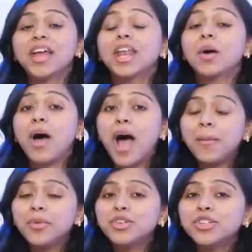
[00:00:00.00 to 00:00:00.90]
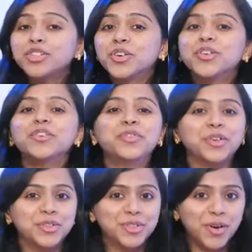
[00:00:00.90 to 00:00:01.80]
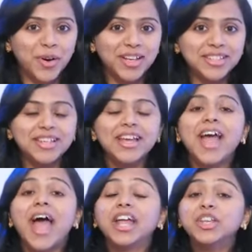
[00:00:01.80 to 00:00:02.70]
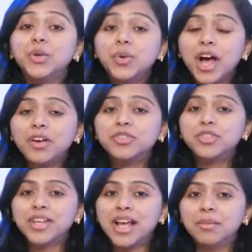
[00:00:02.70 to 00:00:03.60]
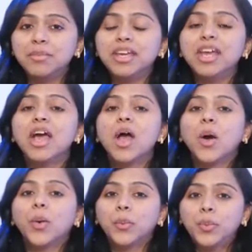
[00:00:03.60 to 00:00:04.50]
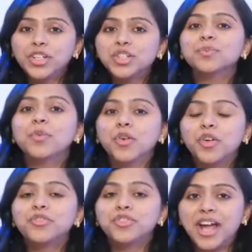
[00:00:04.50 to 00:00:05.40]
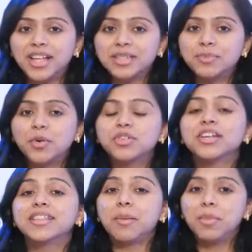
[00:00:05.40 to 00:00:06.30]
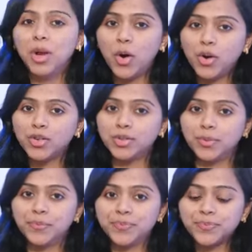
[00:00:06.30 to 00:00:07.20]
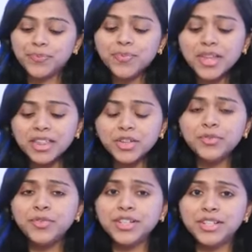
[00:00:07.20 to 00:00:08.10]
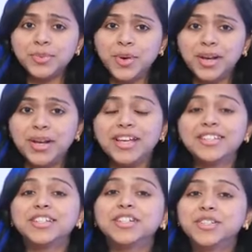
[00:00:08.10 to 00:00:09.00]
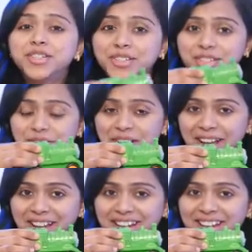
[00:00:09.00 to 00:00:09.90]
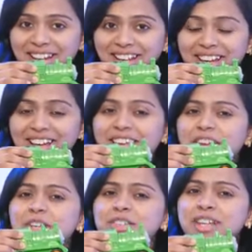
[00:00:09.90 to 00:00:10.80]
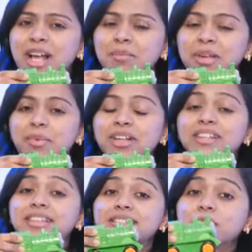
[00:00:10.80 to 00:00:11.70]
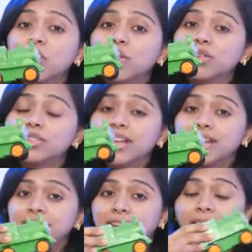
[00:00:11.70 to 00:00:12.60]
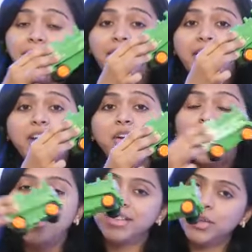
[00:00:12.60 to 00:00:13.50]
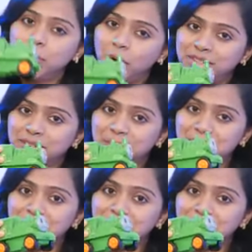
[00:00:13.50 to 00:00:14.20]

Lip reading: Now, I'm going to show you a few toys, and you have to tell me which mode of transport they belong to. The first one is a train. Can you tell me whether this goes in the air or in the water?